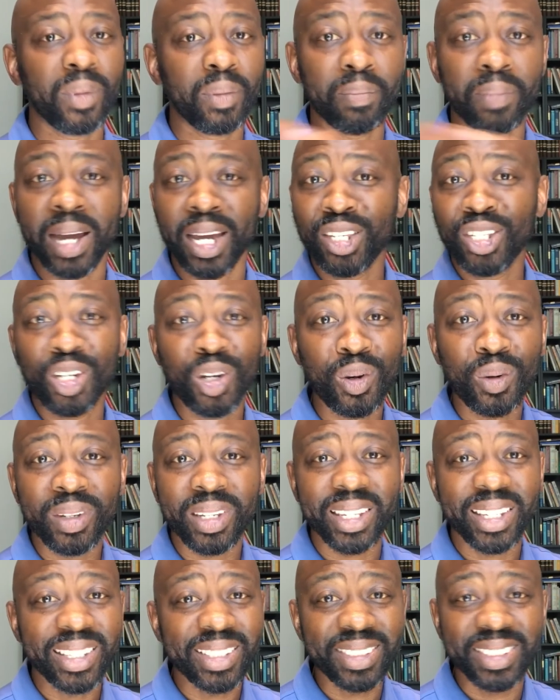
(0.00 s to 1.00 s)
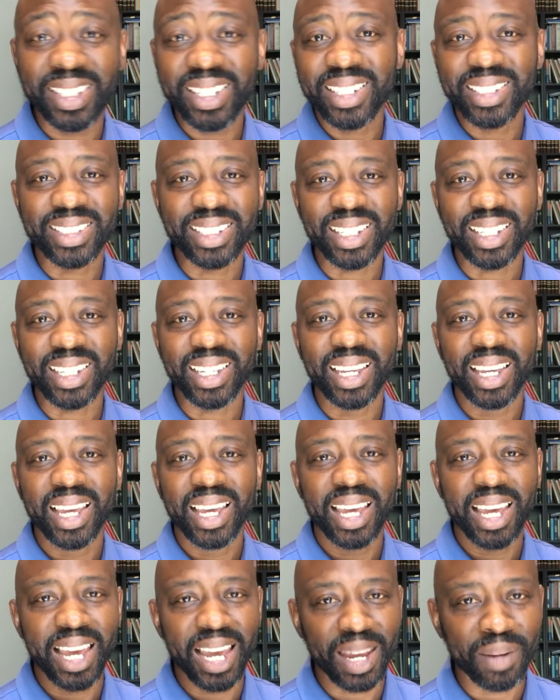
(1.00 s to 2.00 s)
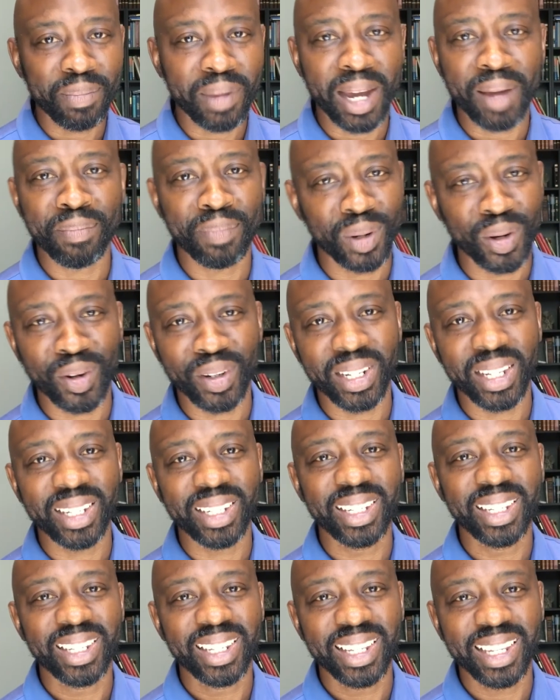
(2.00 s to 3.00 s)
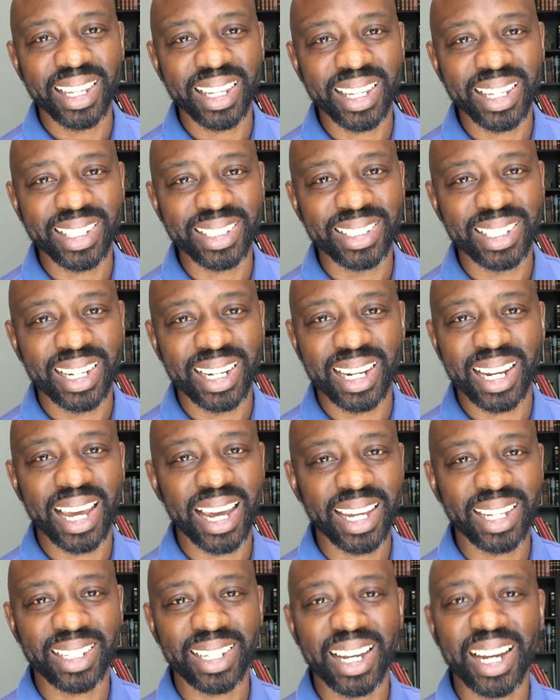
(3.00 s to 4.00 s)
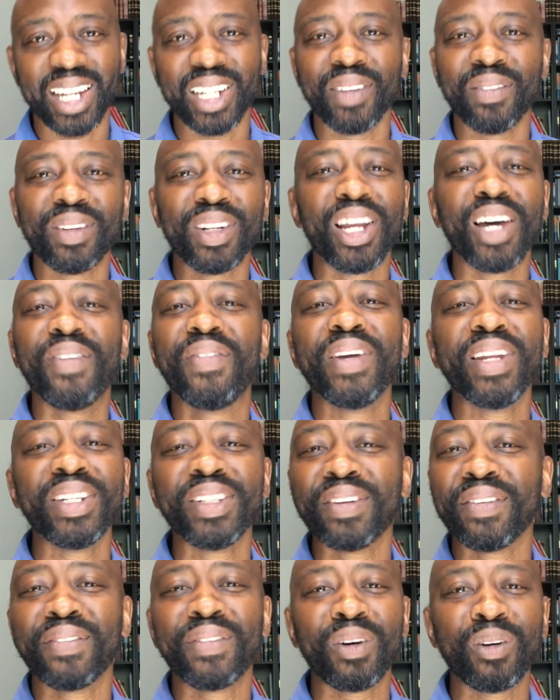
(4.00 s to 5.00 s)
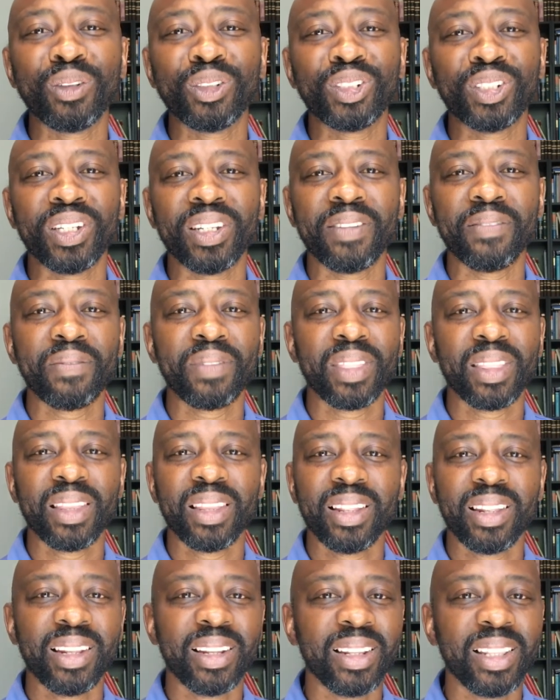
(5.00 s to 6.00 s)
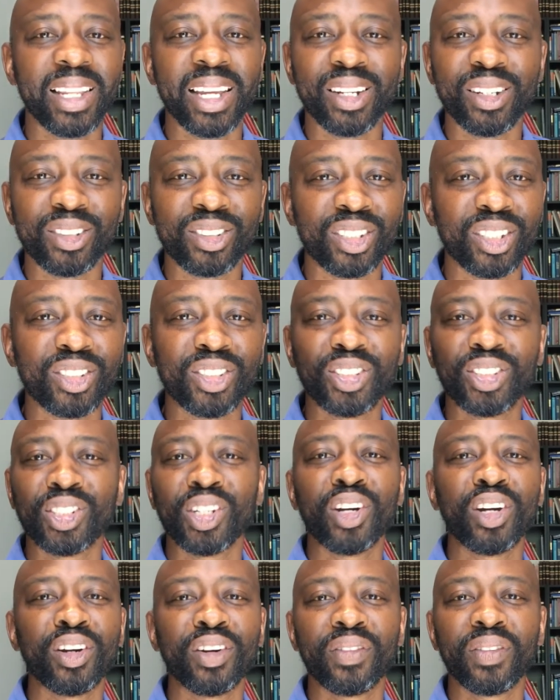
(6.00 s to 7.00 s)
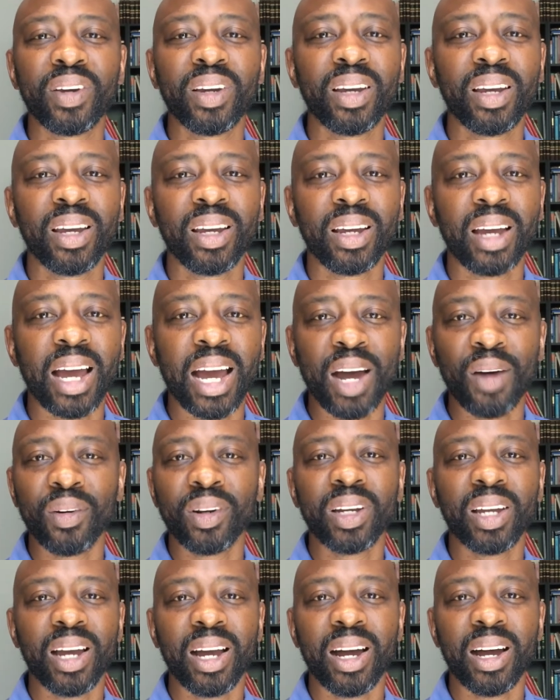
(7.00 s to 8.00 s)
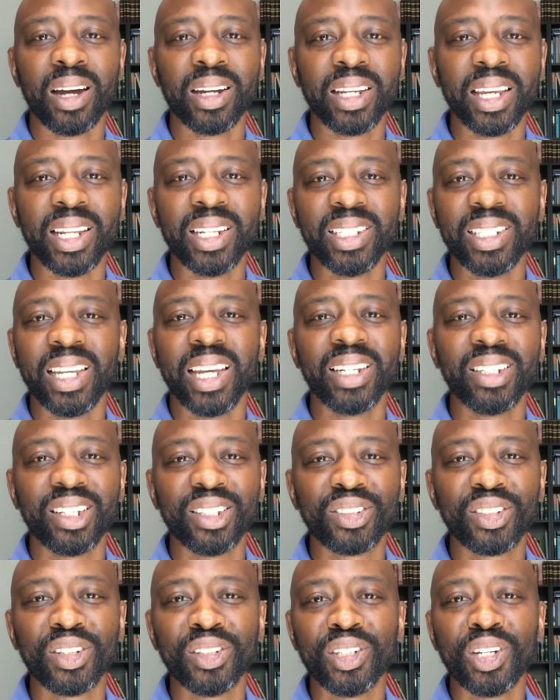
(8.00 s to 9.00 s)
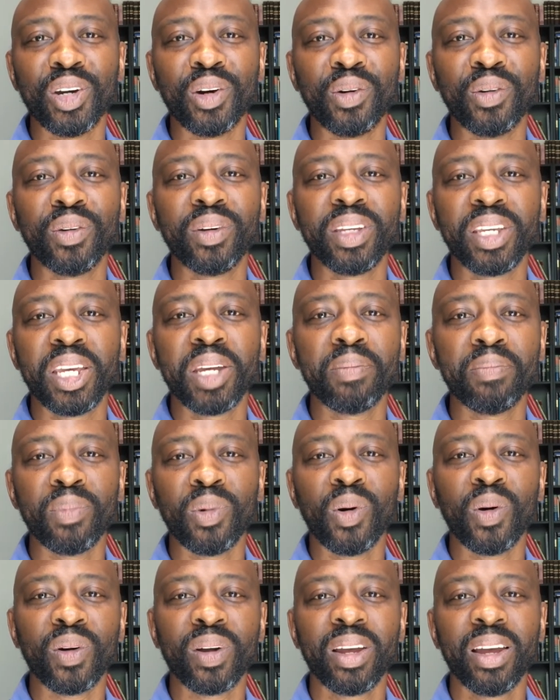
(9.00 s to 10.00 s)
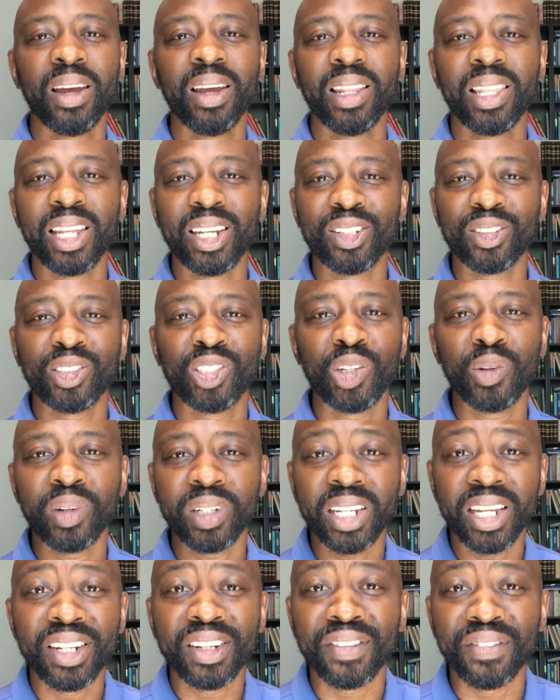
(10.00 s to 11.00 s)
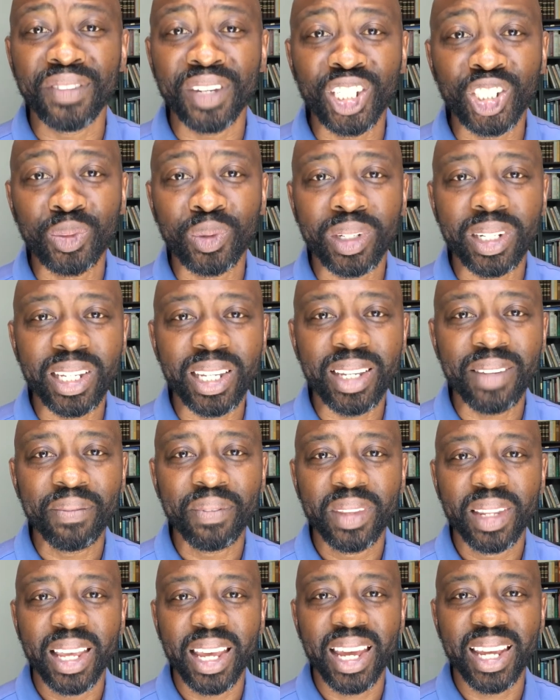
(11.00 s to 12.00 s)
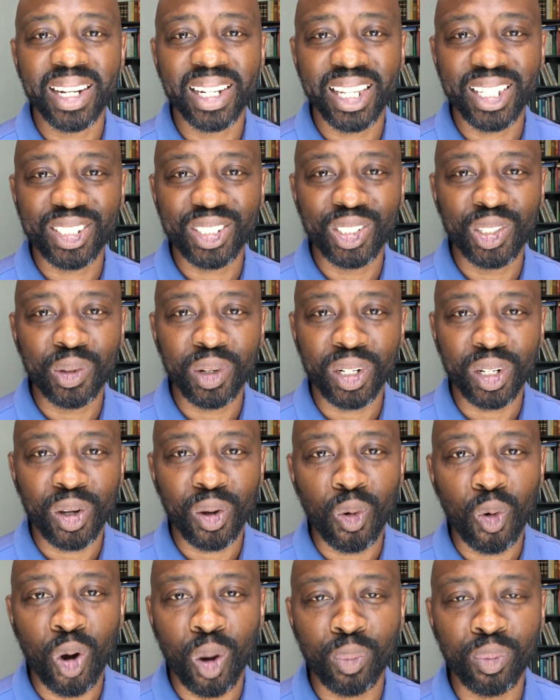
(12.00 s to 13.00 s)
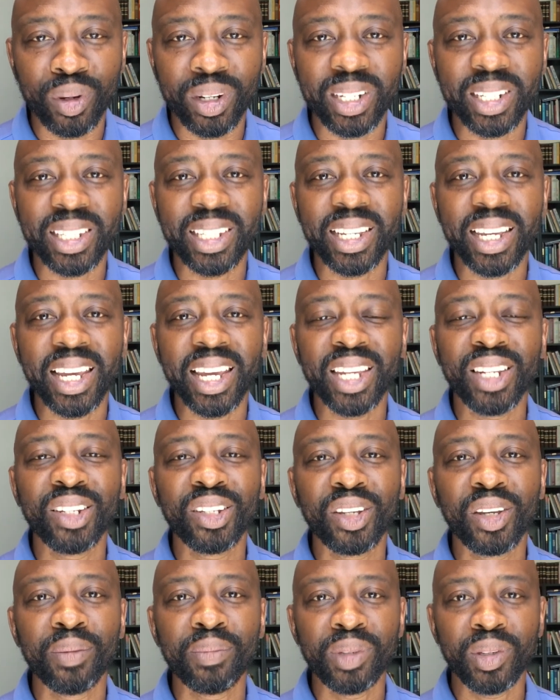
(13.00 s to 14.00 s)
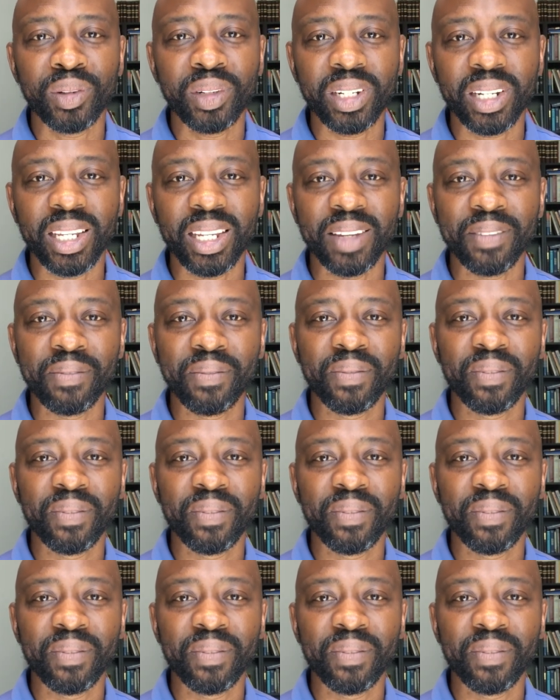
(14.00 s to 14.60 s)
my yoke is easy and my burden is light. Out of love and devotion, let us serve our God and get to know him more. Let us do it individually and let's do it corporately in community.